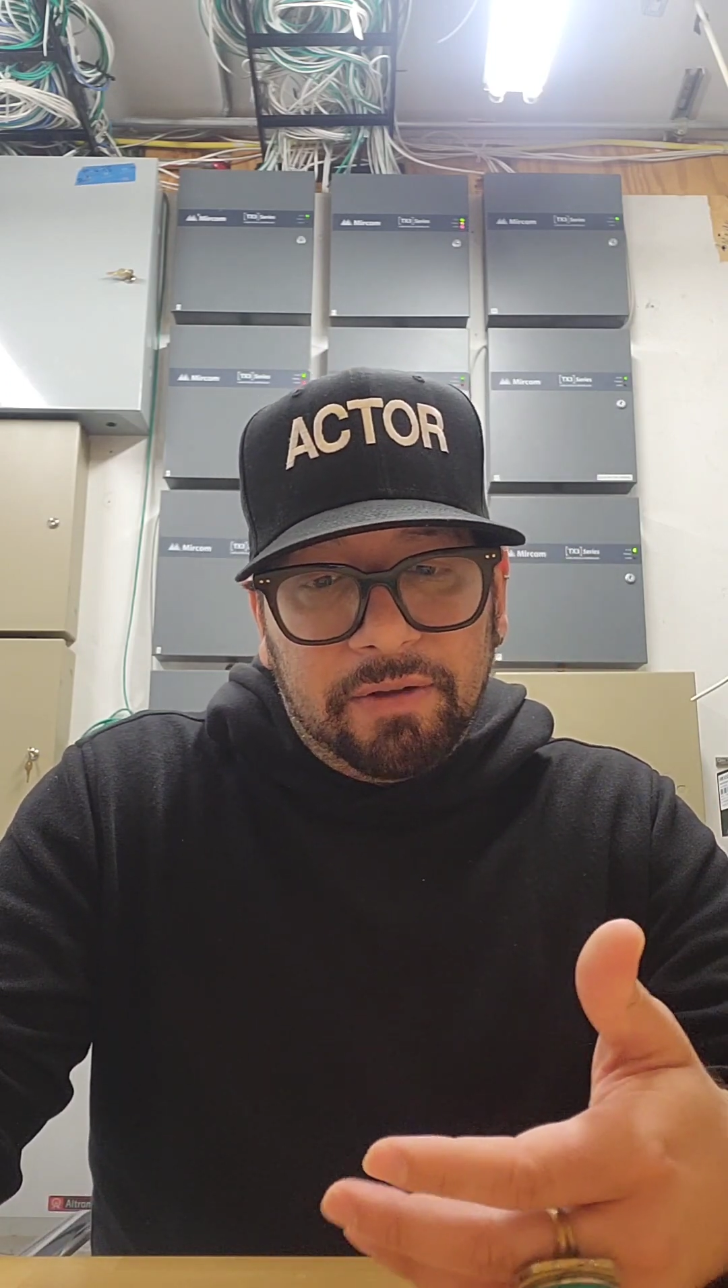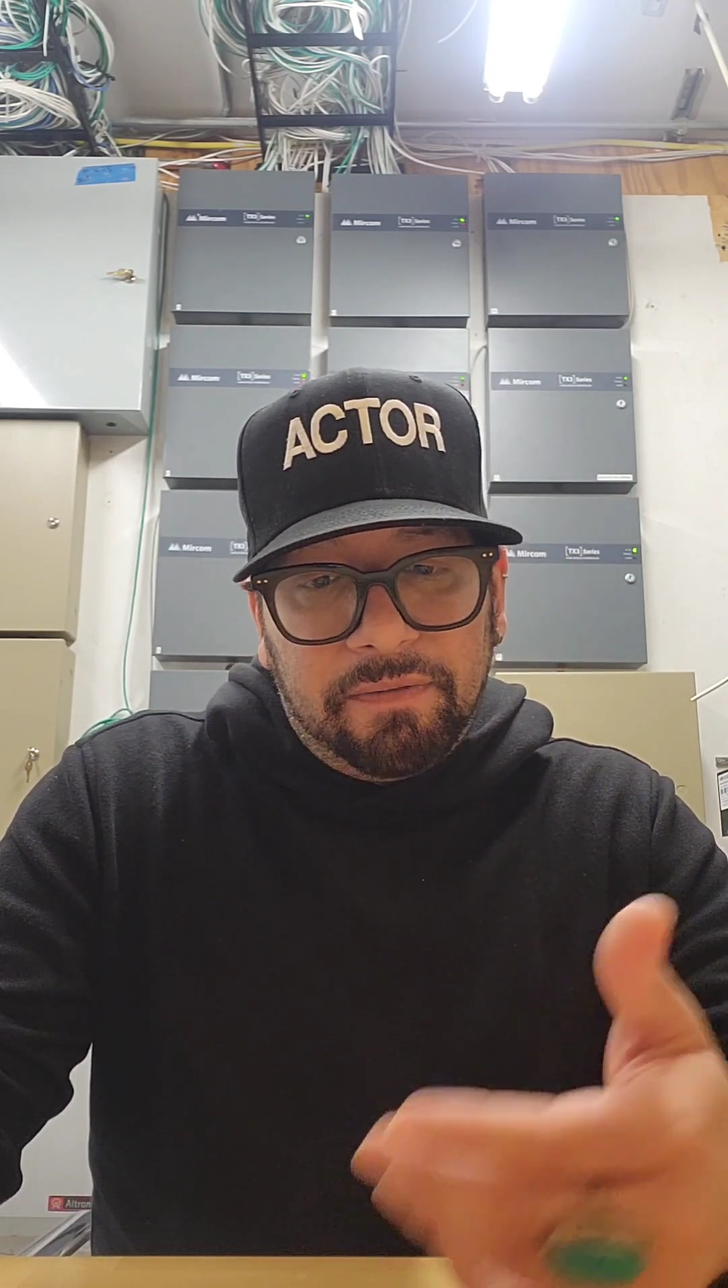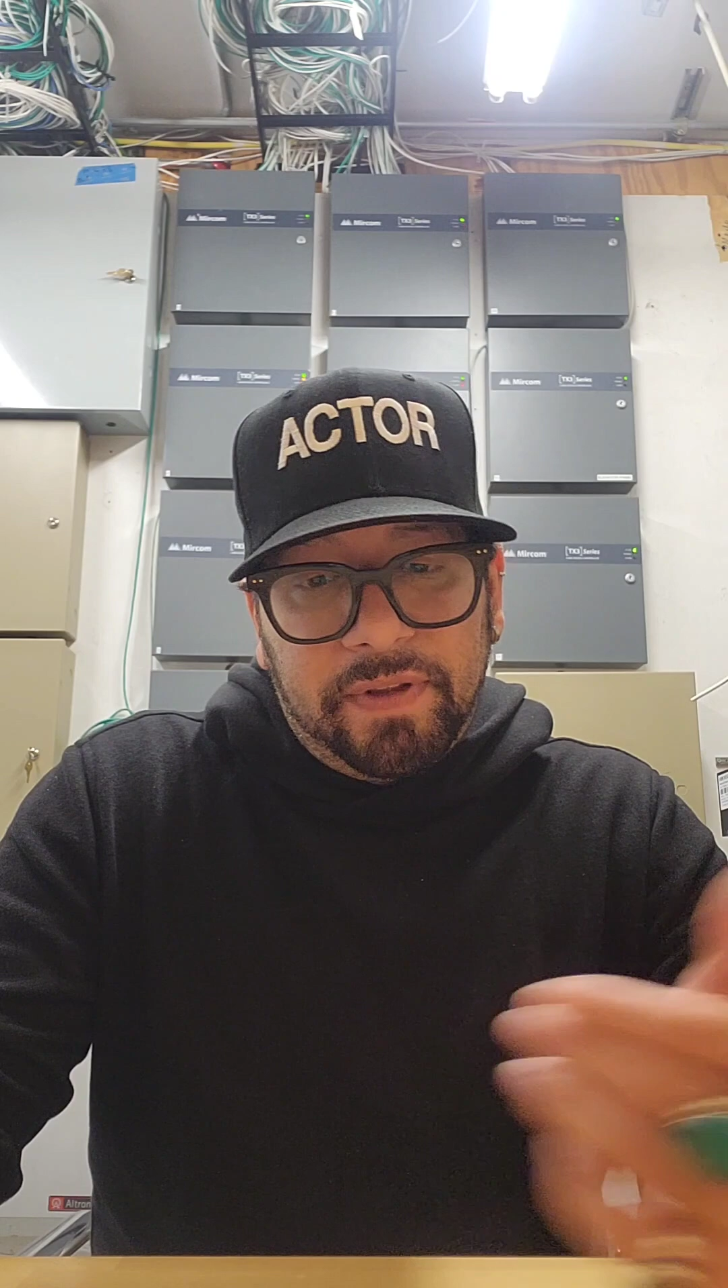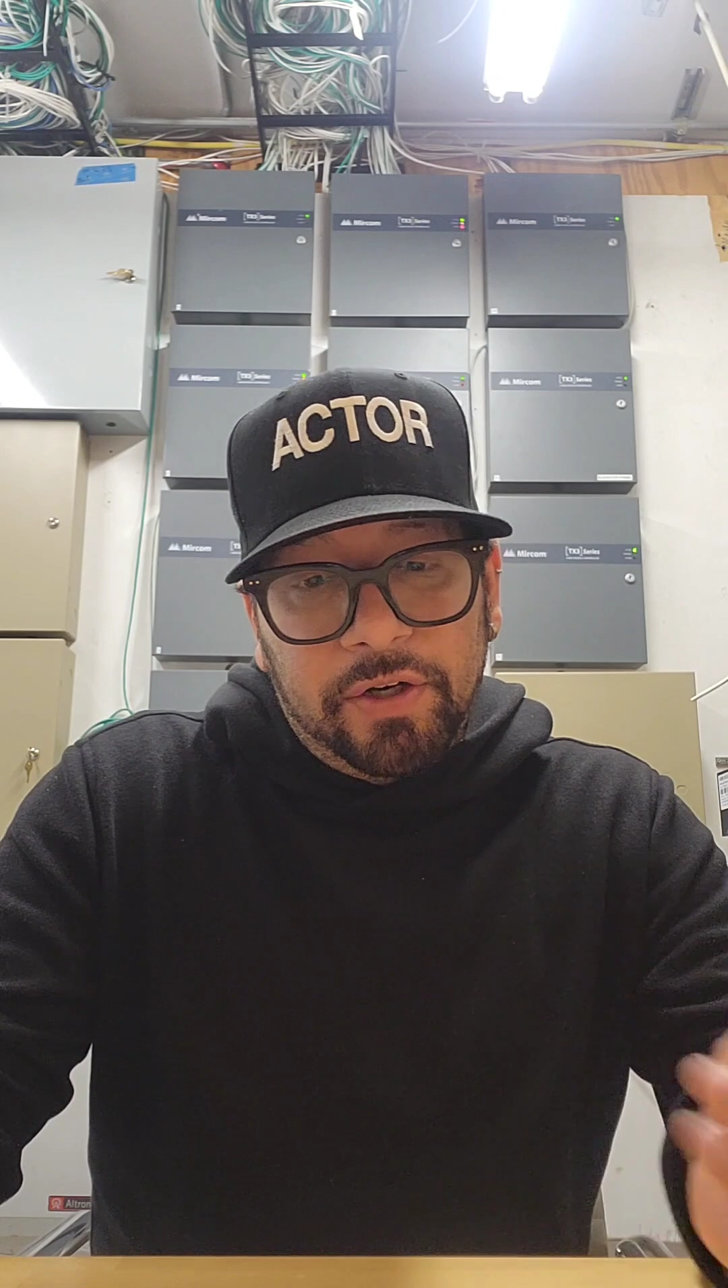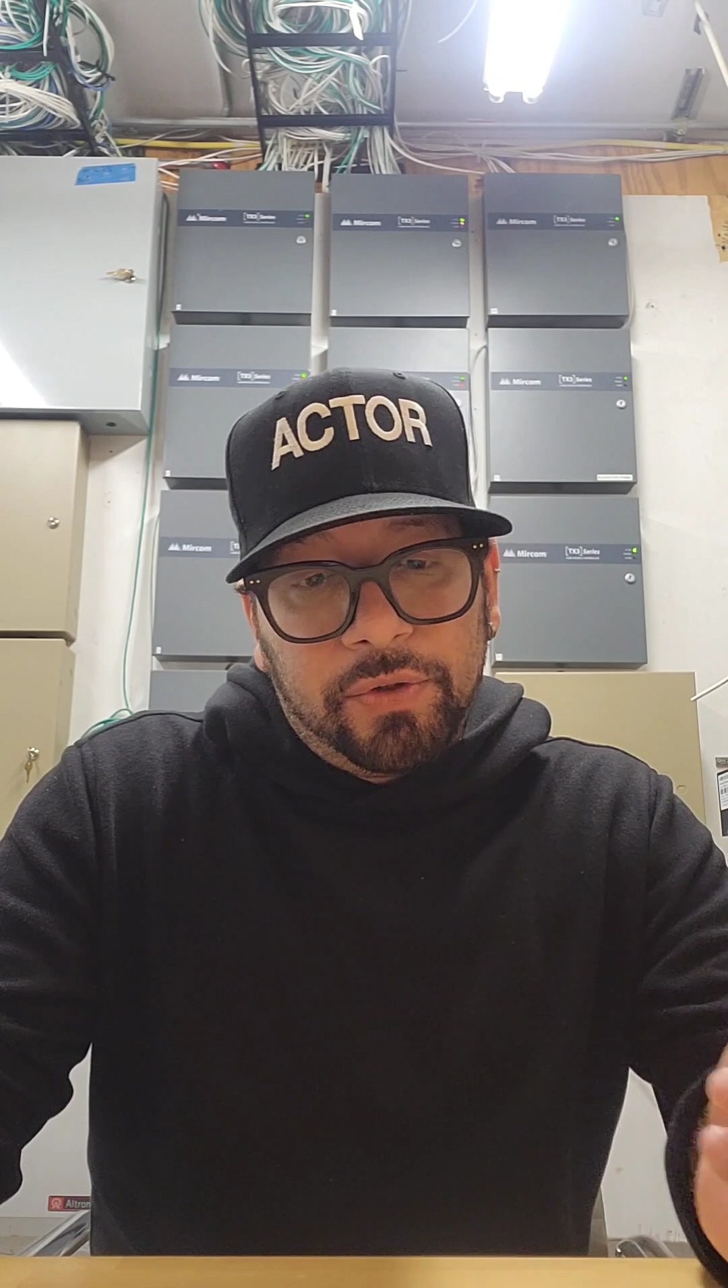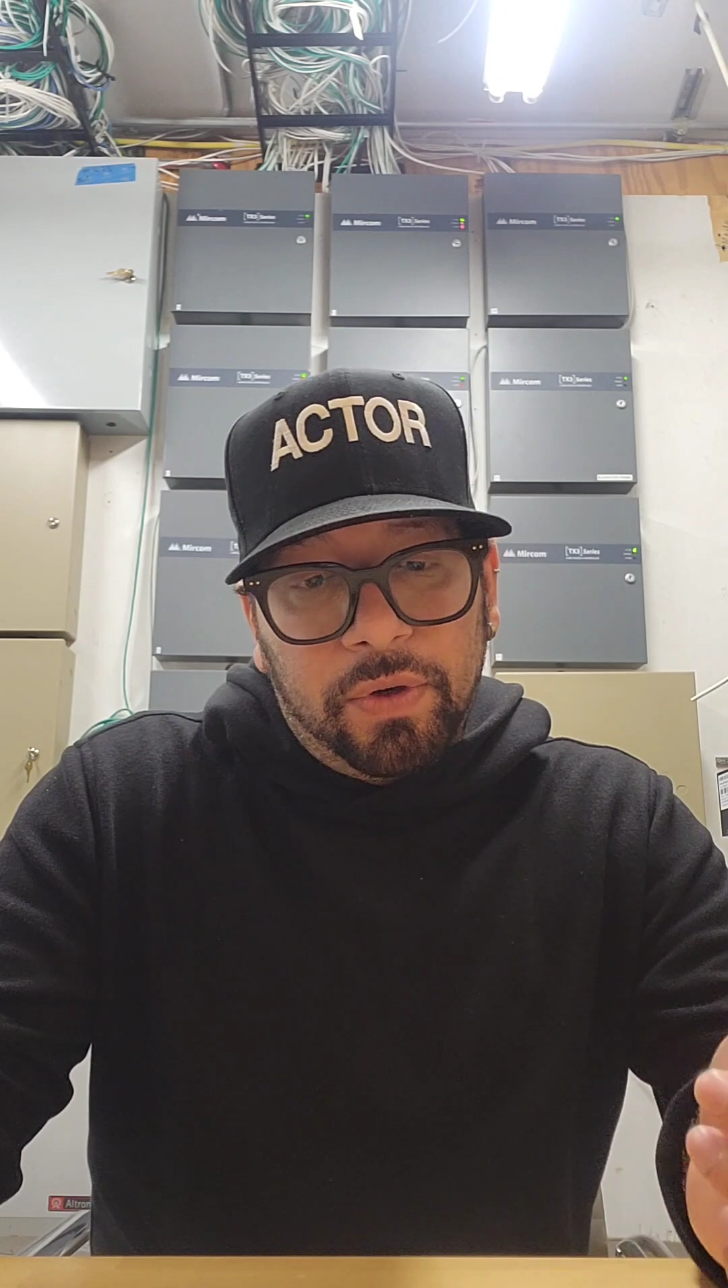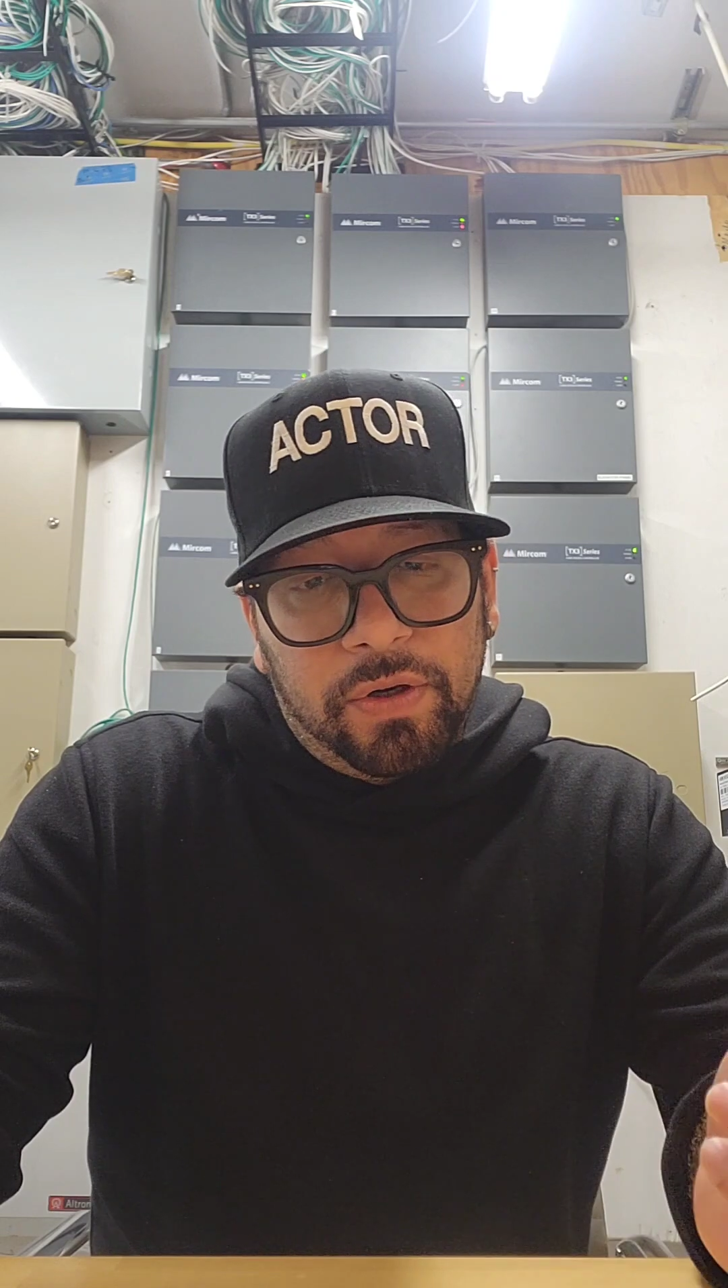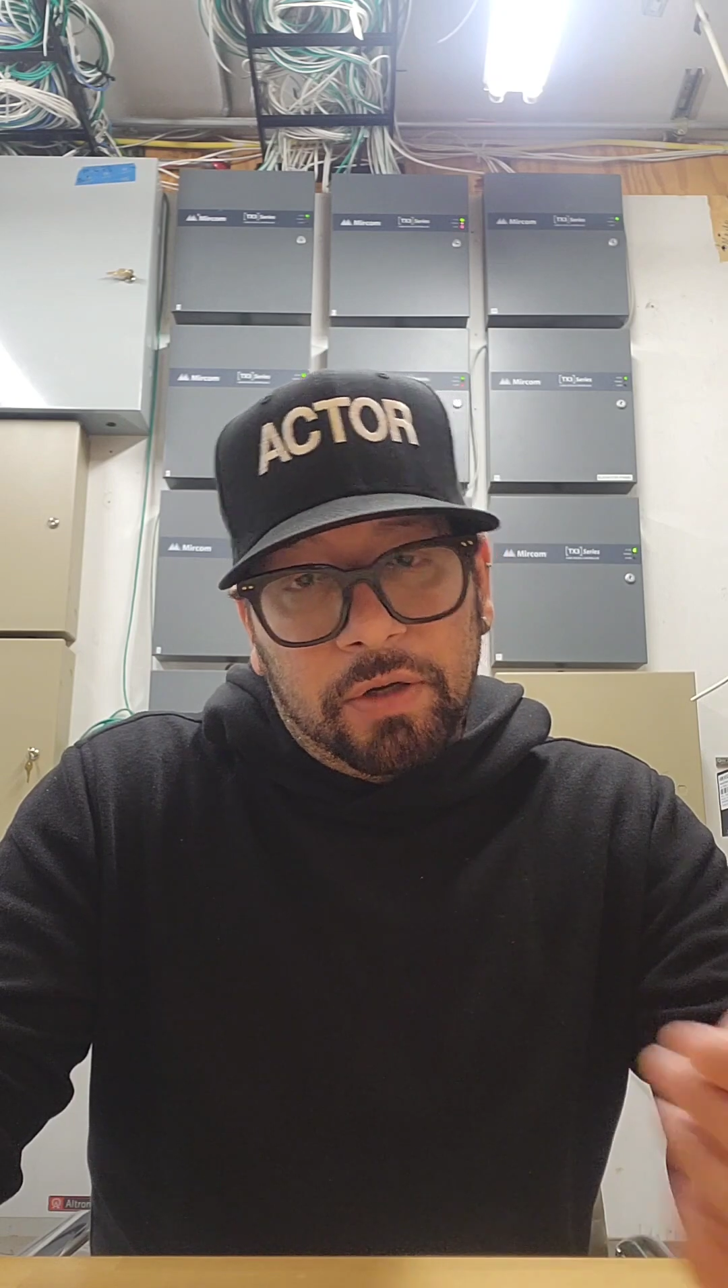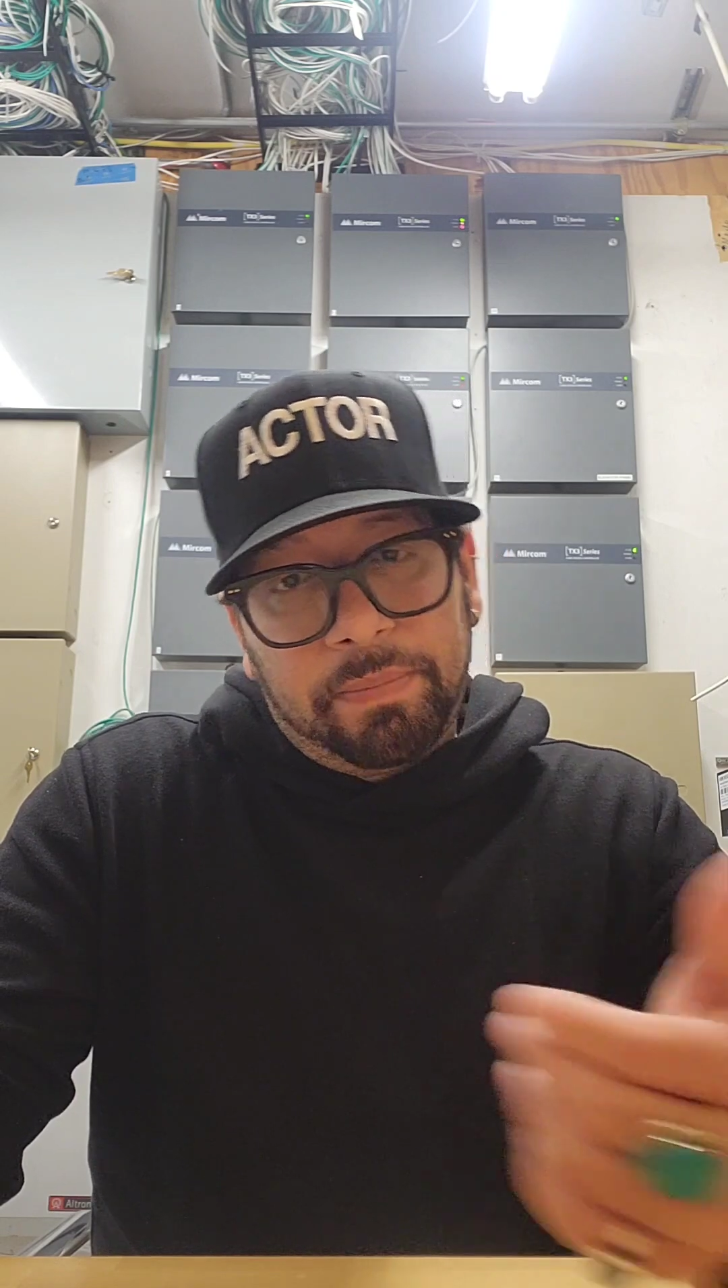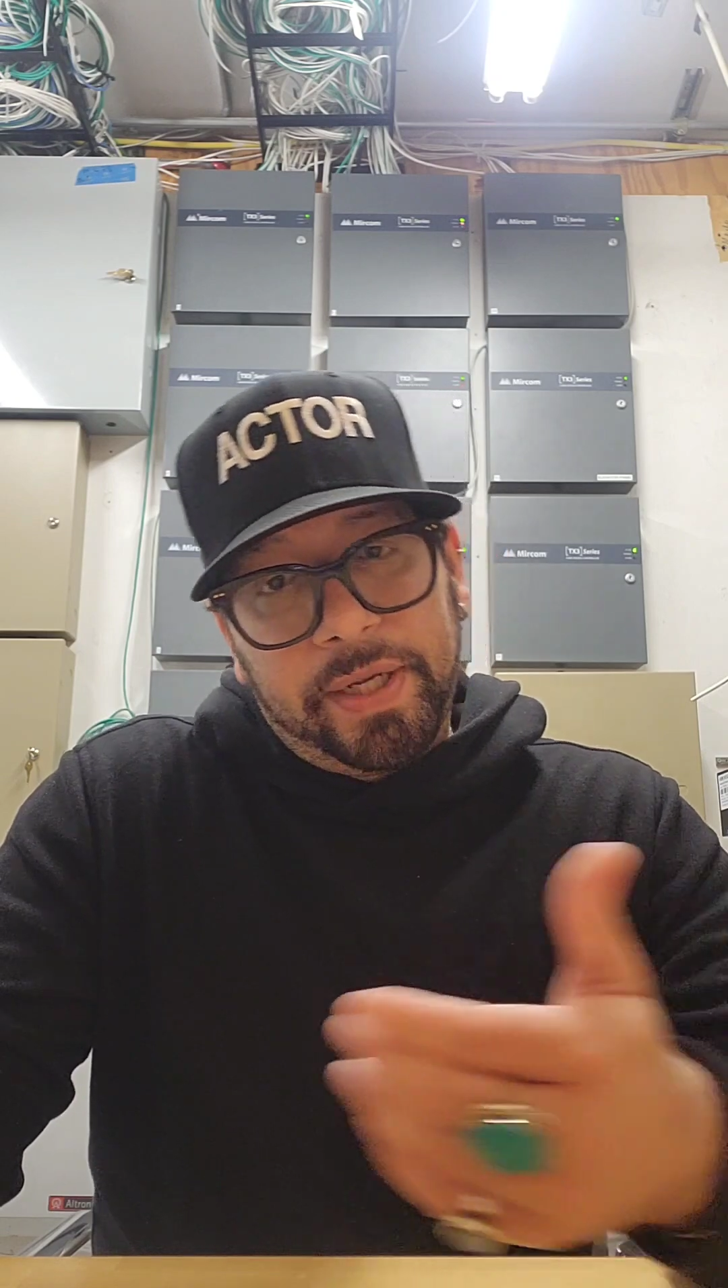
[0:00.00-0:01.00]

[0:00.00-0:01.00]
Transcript: if their daughter can